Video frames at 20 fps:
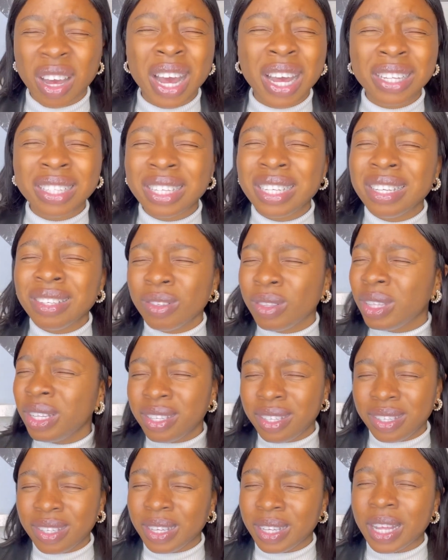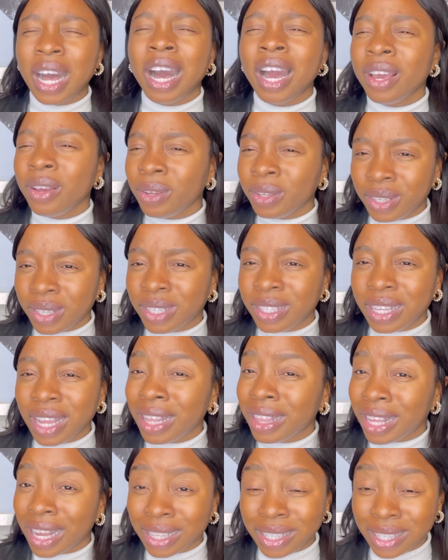and listen, I
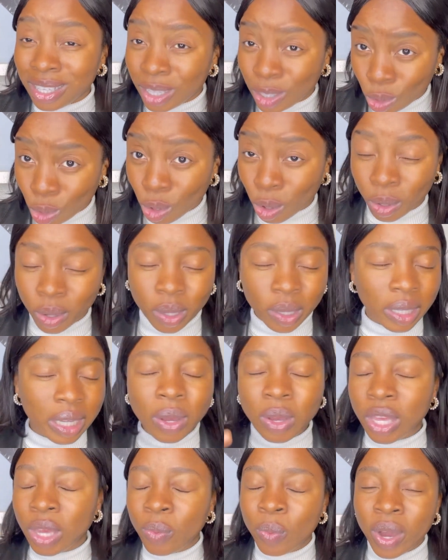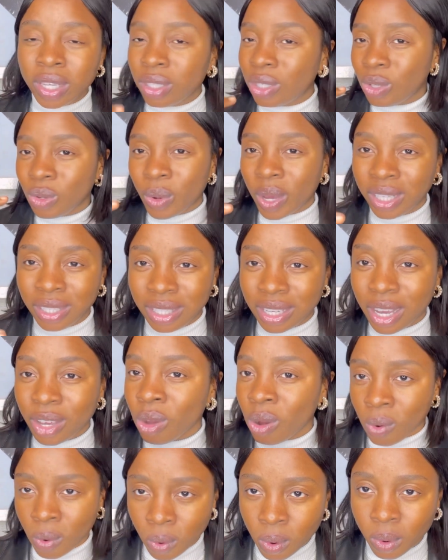understand that TikTok, once you enter,
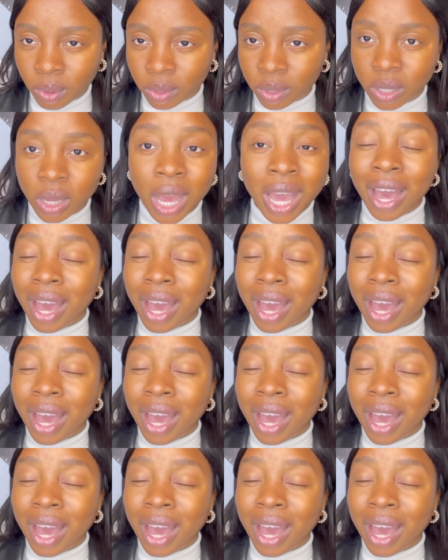you're hooked.